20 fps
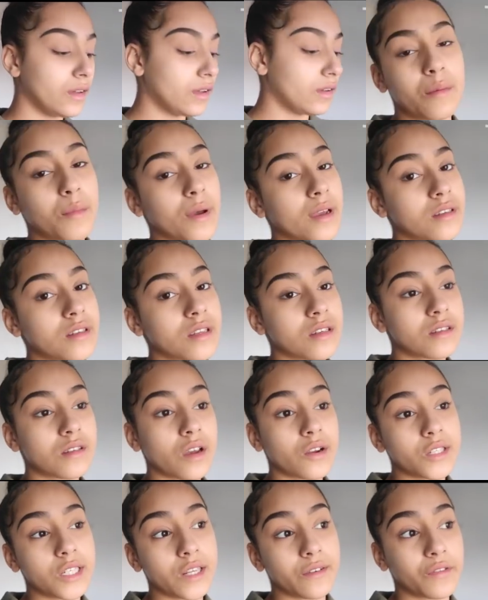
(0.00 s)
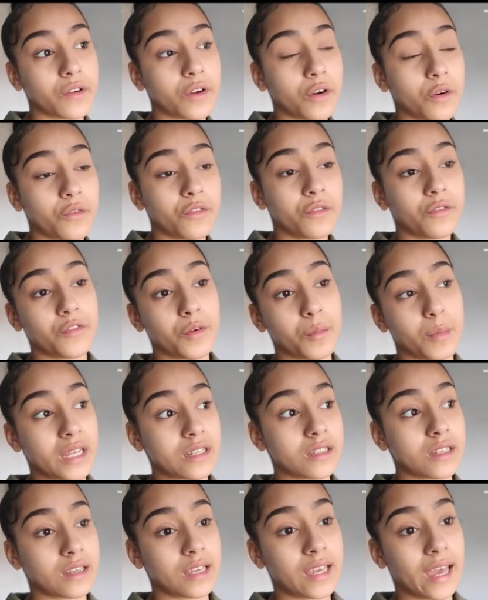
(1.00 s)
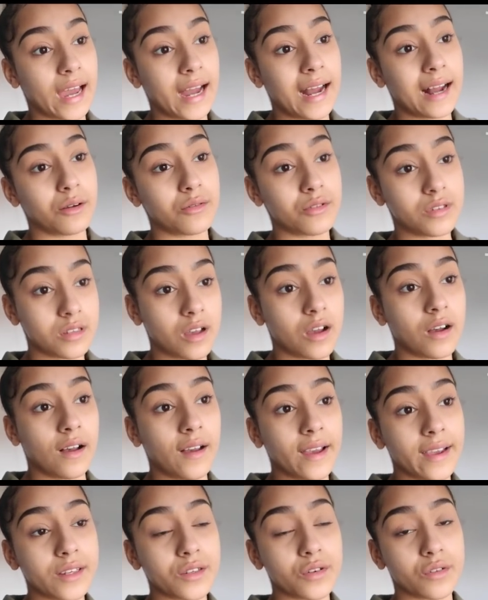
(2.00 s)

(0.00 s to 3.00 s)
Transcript: It makes it so difficult for me to get outside